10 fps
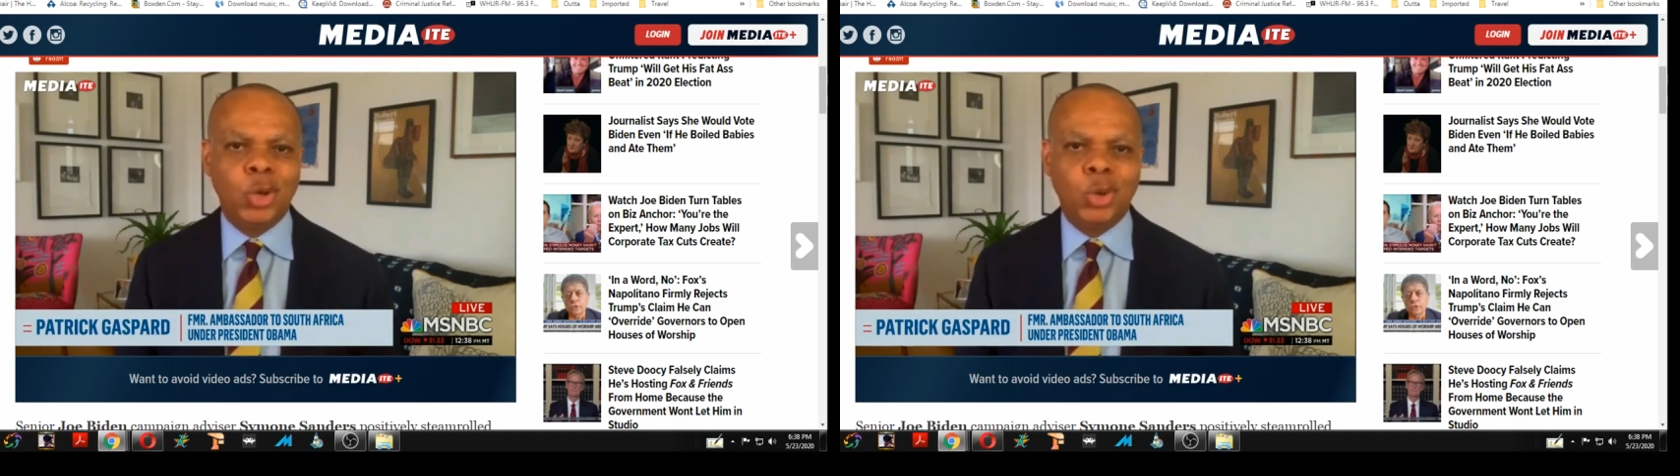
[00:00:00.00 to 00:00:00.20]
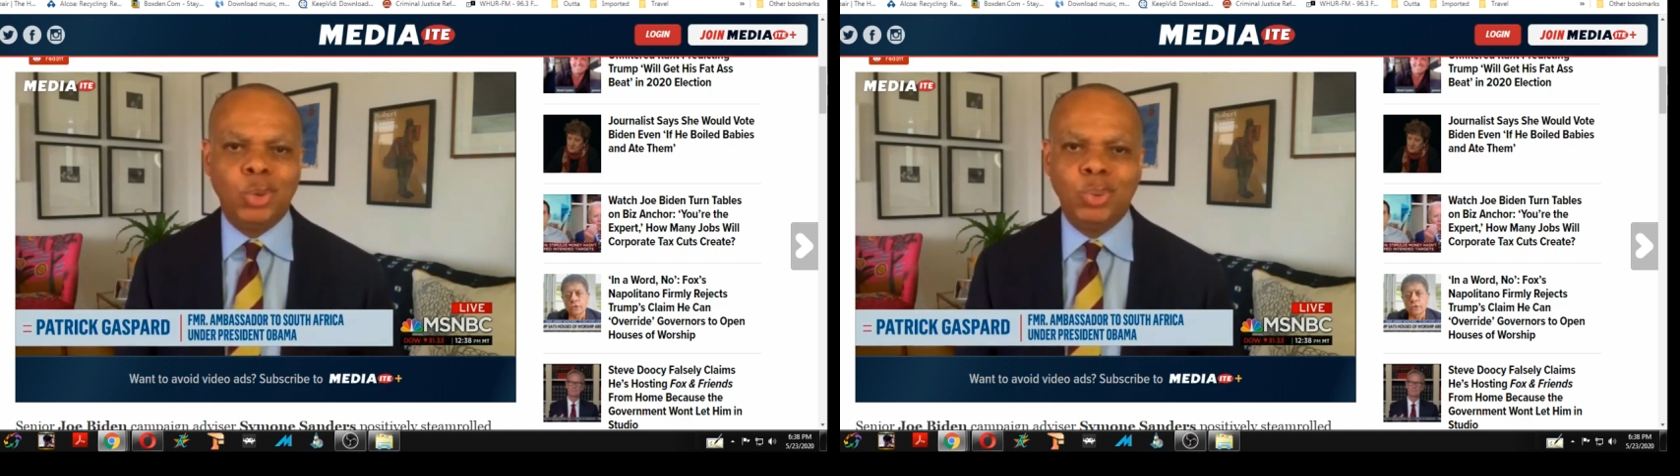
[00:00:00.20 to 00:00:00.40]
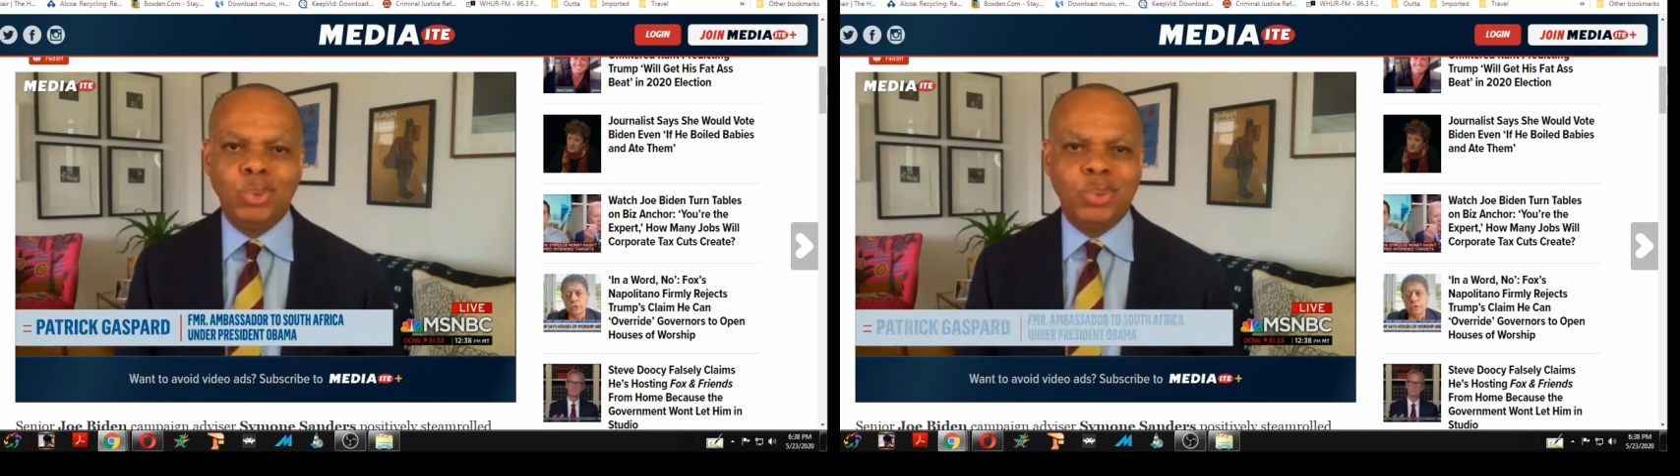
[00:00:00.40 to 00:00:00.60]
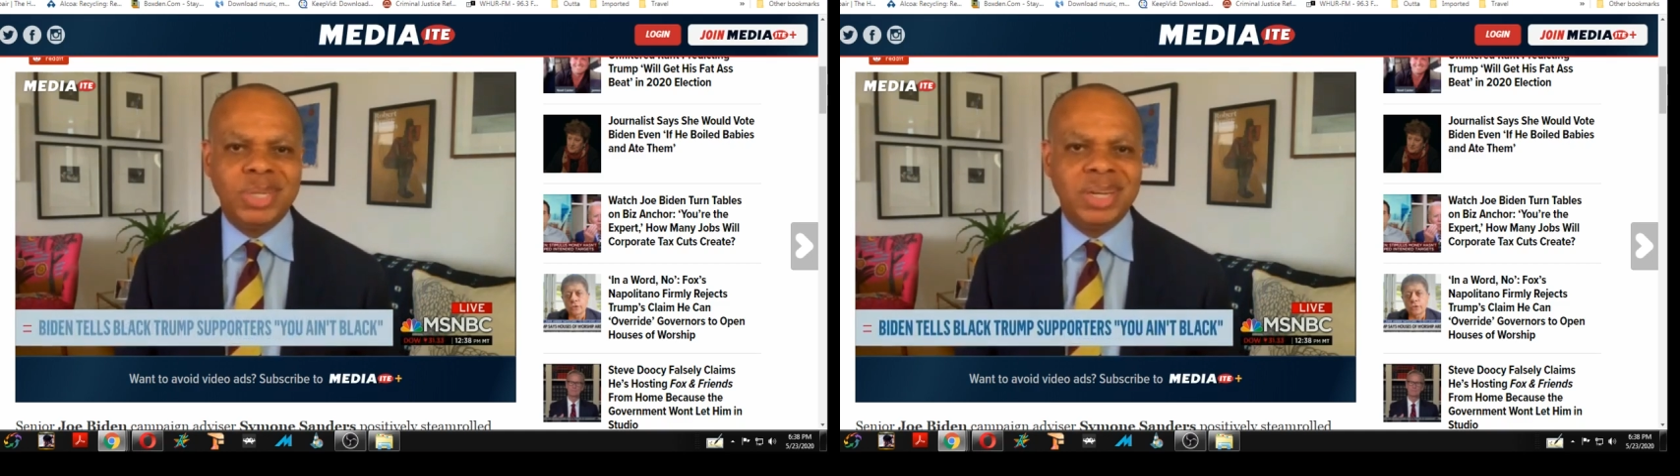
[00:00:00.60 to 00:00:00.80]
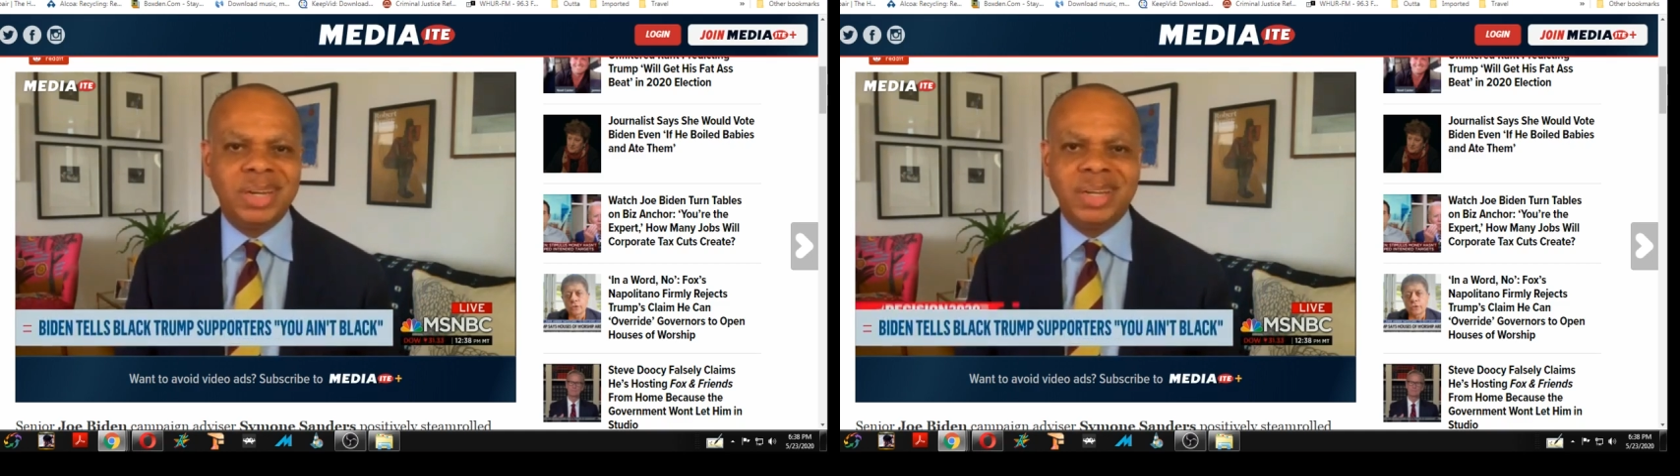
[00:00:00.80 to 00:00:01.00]
who
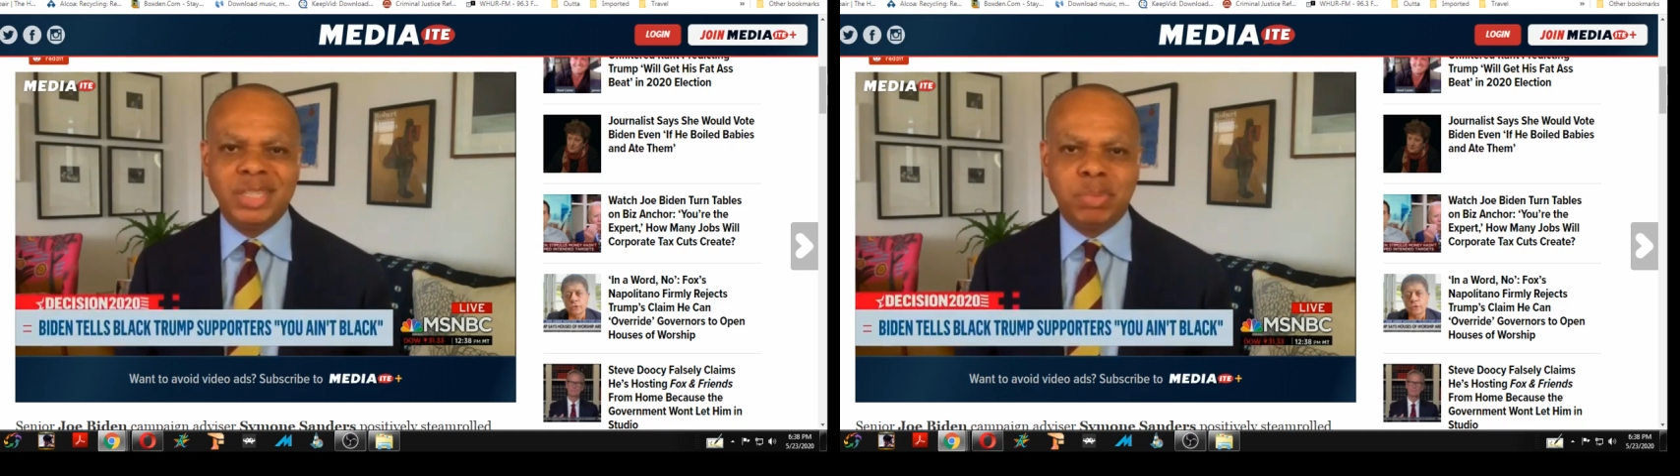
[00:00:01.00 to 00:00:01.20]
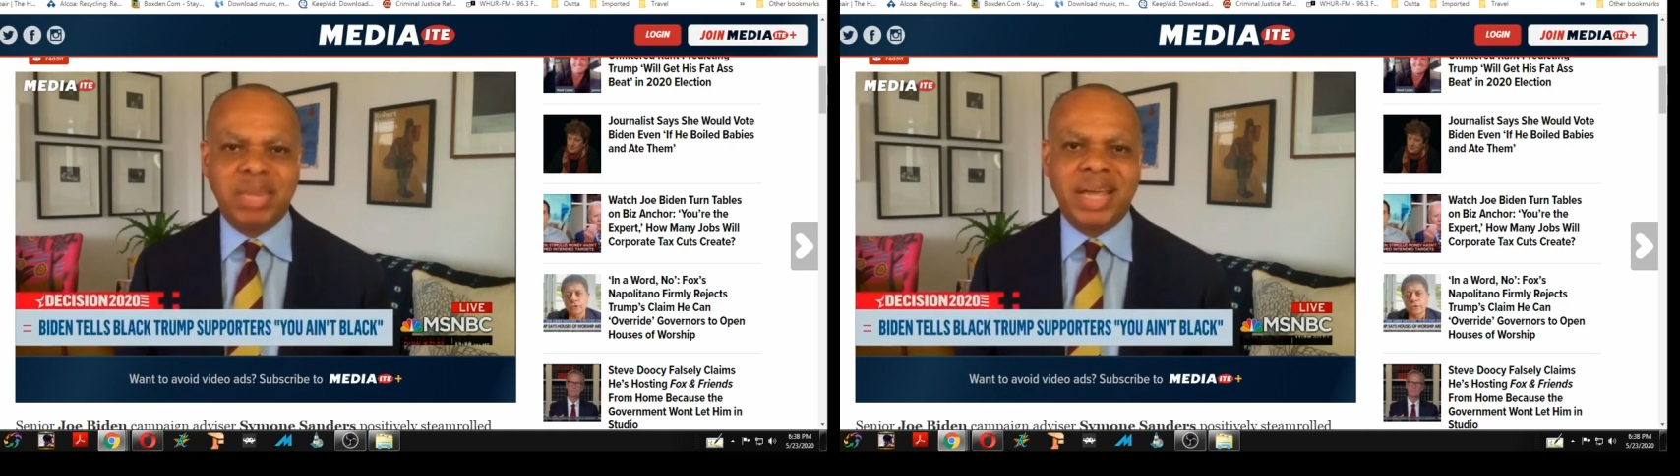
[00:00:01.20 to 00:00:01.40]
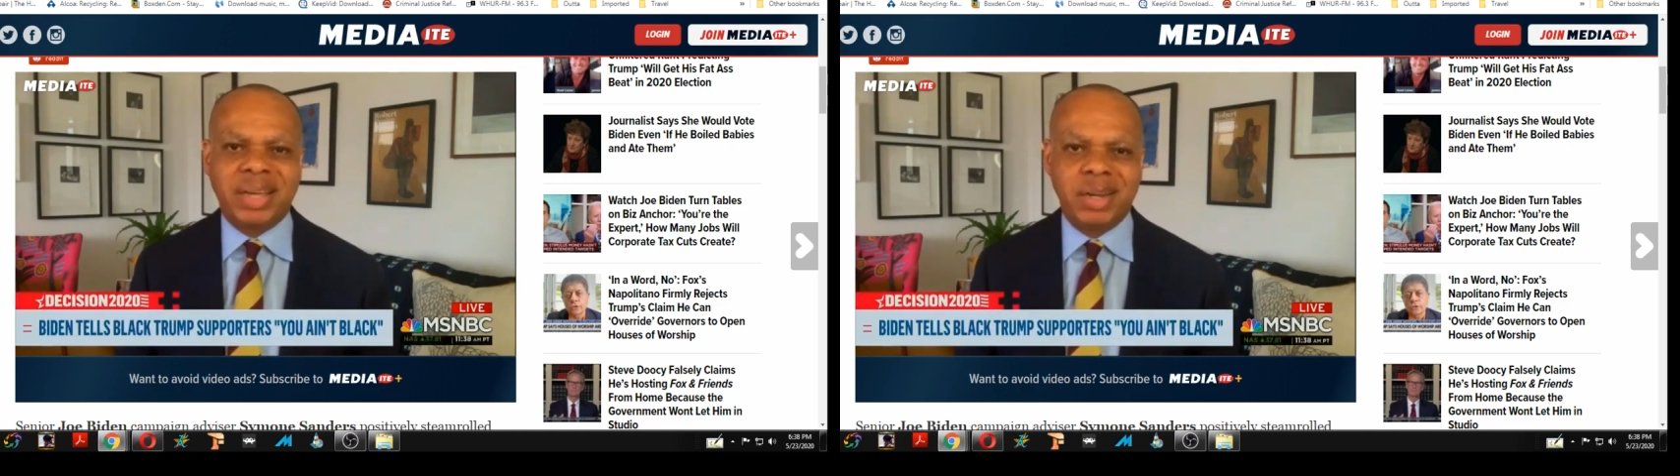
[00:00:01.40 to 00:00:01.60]
is black